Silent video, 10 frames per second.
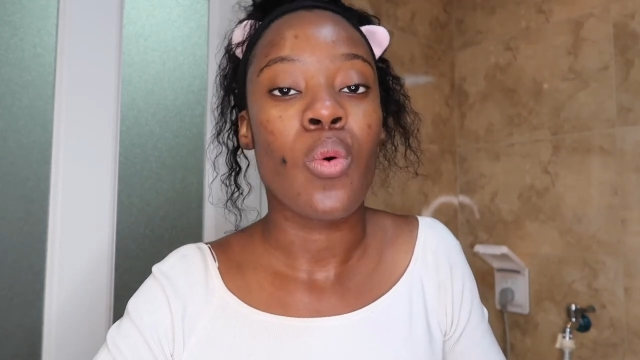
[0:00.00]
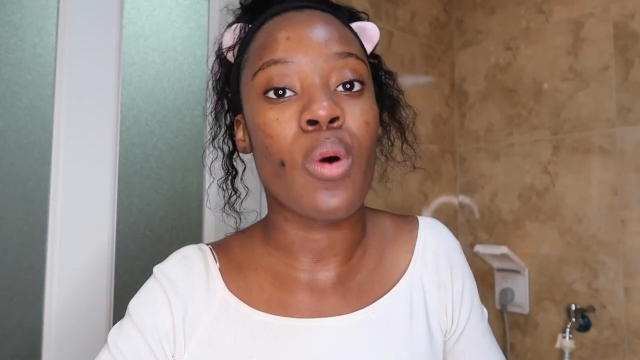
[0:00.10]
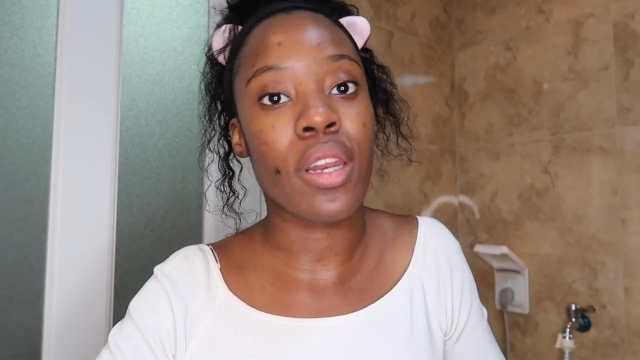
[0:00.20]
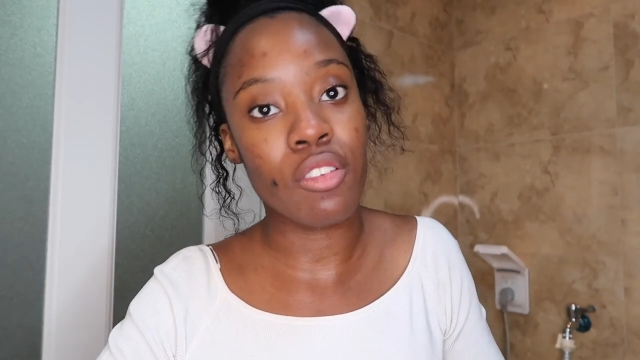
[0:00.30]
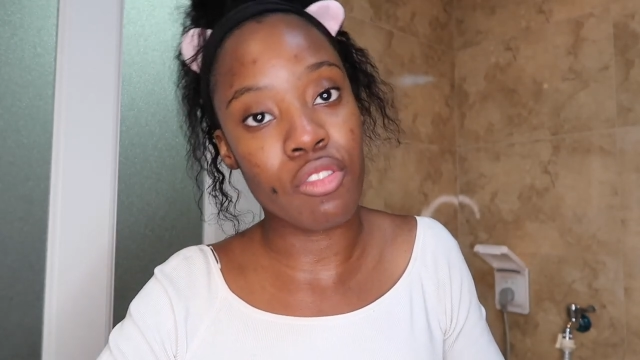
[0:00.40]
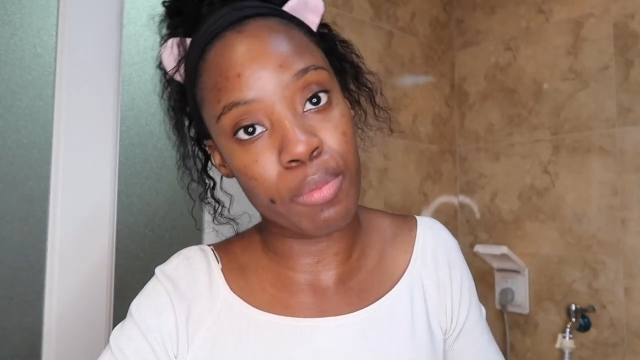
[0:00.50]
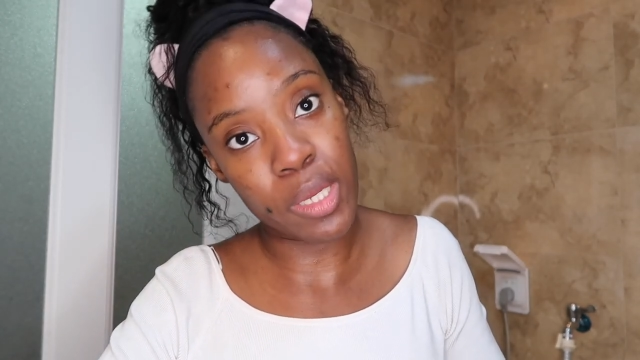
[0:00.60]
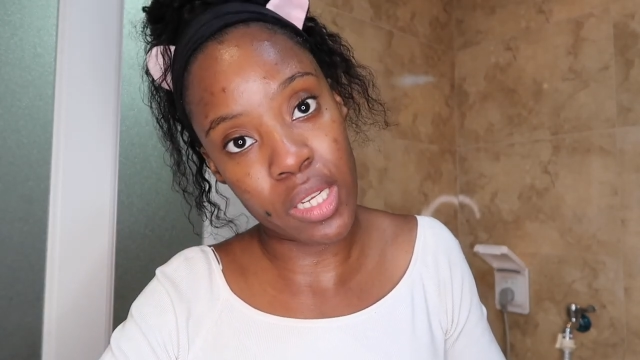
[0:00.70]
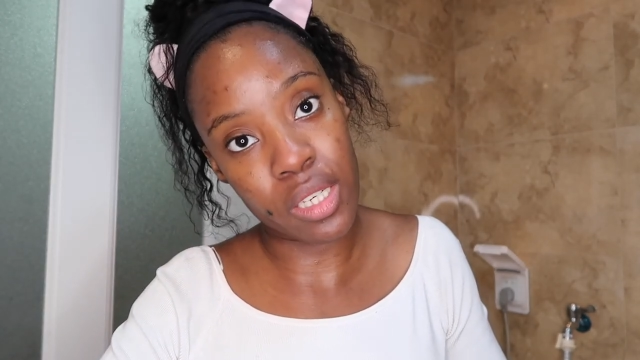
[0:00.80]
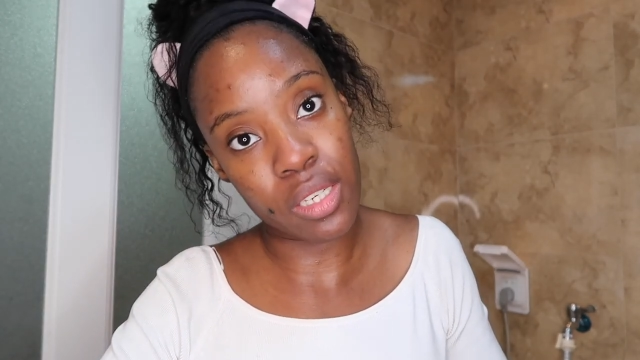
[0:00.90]
what I've
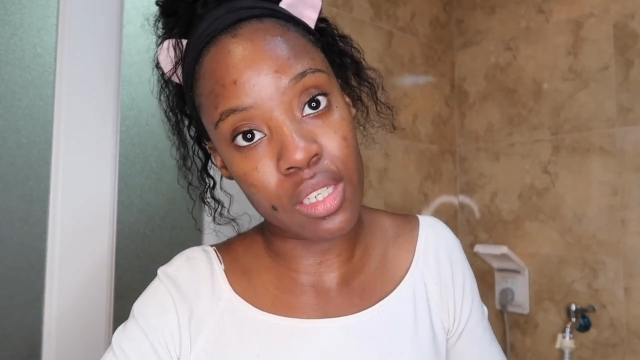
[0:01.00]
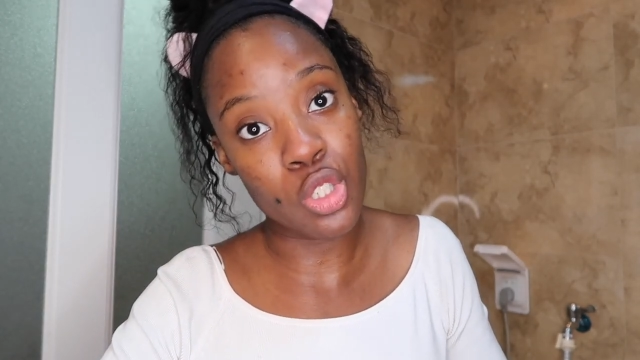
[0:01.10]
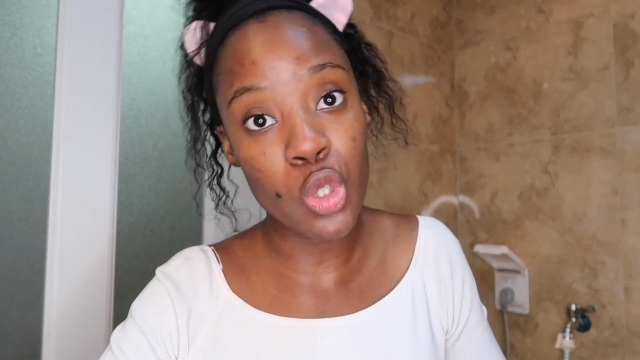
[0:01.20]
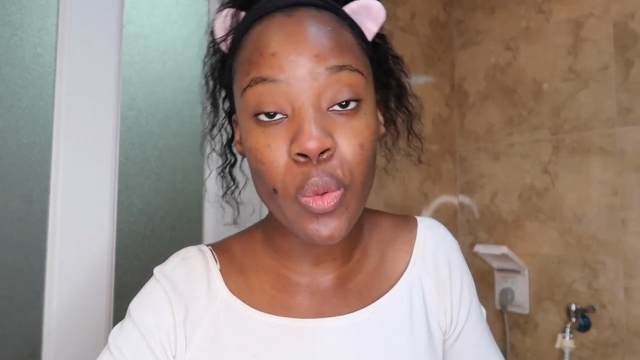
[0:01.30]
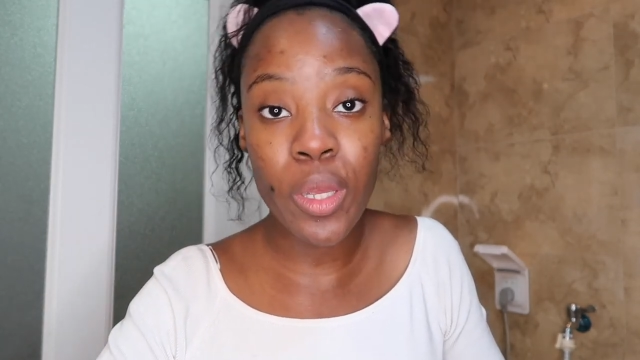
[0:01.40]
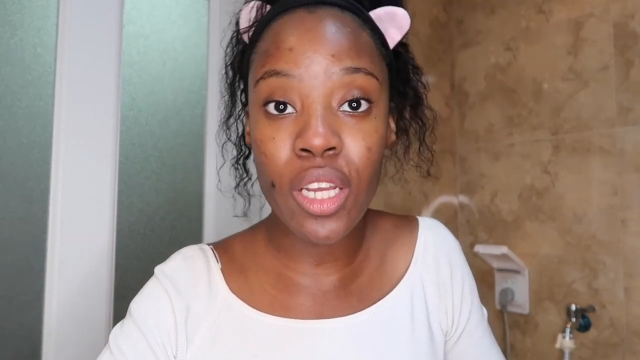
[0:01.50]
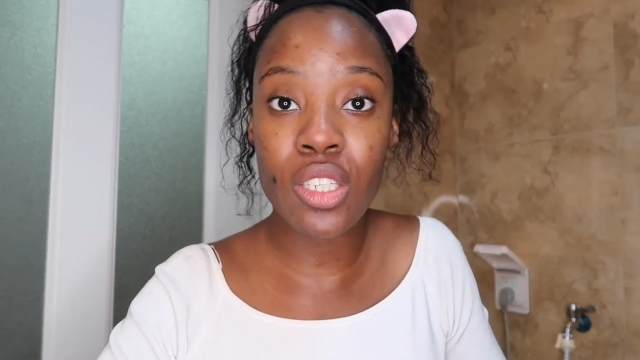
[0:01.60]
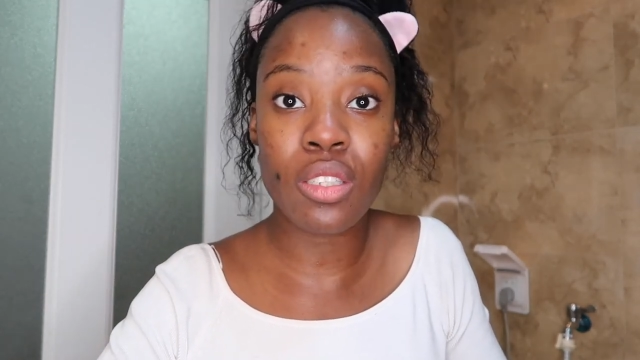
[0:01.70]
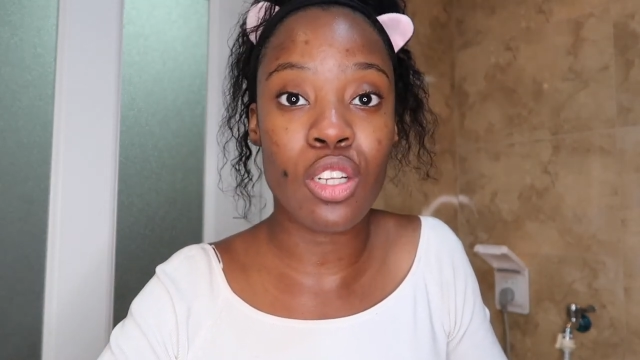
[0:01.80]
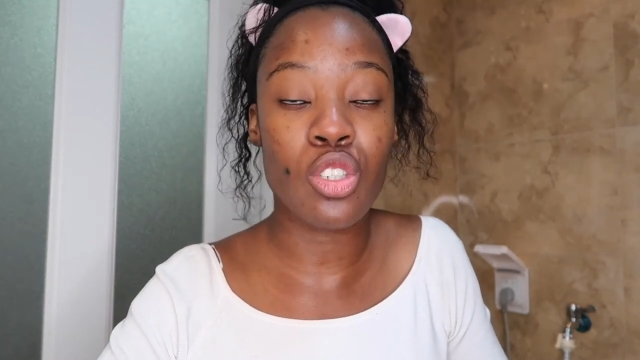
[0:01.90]
been
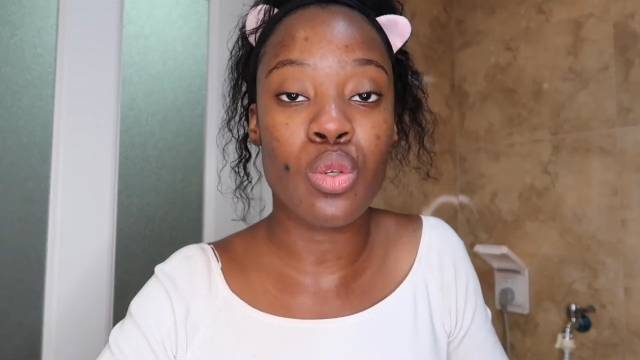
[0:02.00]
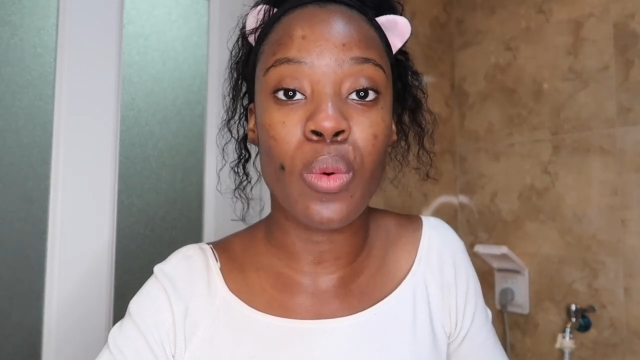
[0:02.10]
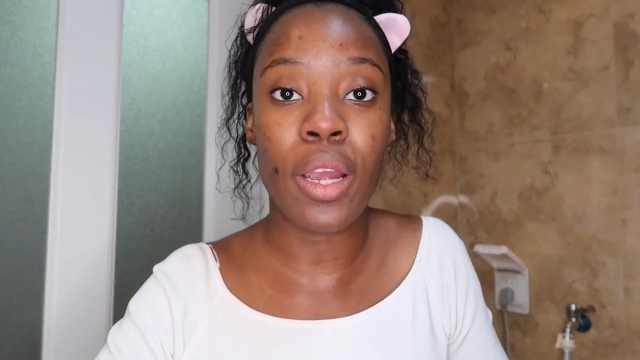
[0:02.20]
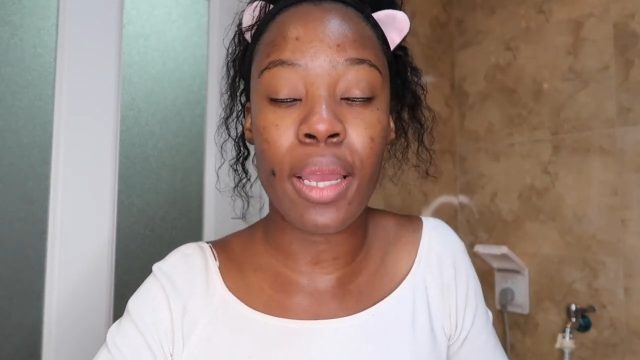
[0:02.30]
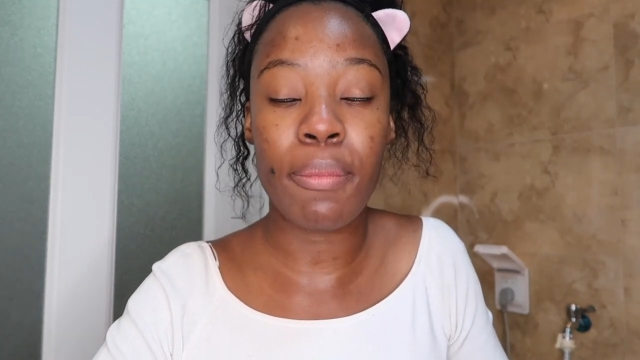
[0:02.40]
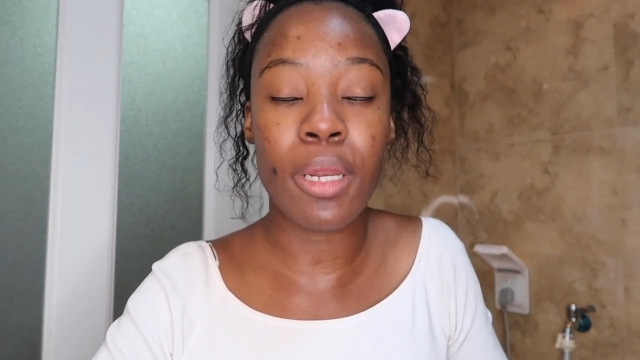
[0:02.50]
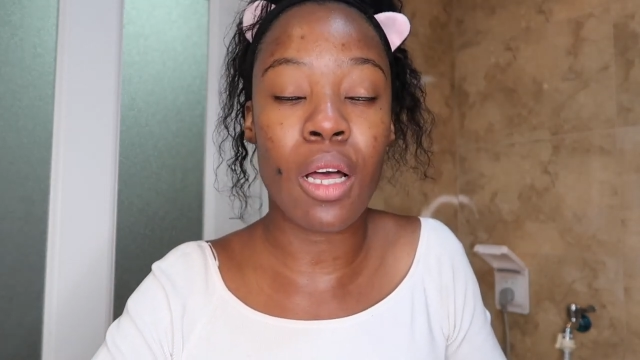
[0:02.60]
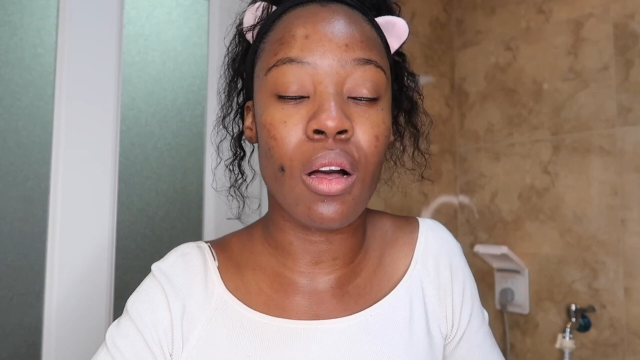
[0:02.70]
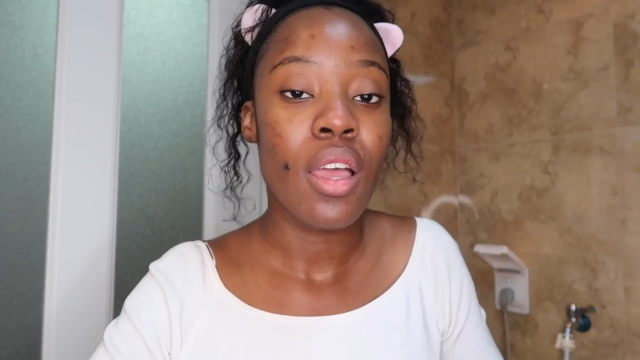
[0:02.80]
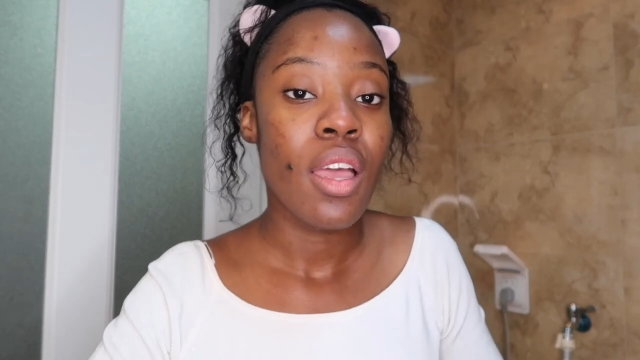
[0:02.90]
doing to get to where I am
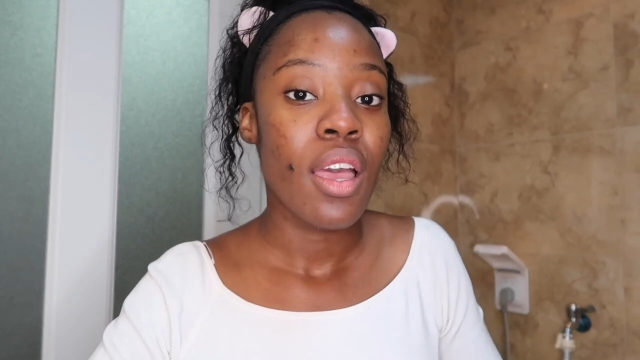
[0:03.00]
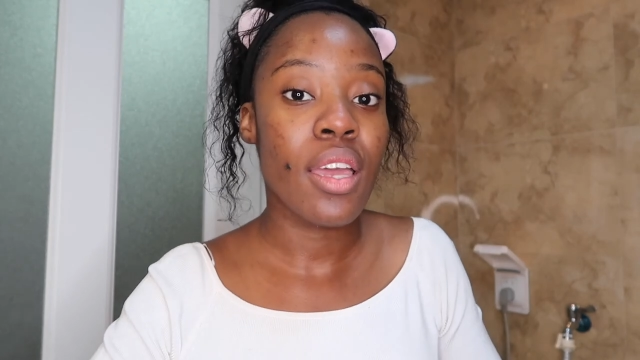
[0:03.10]
now.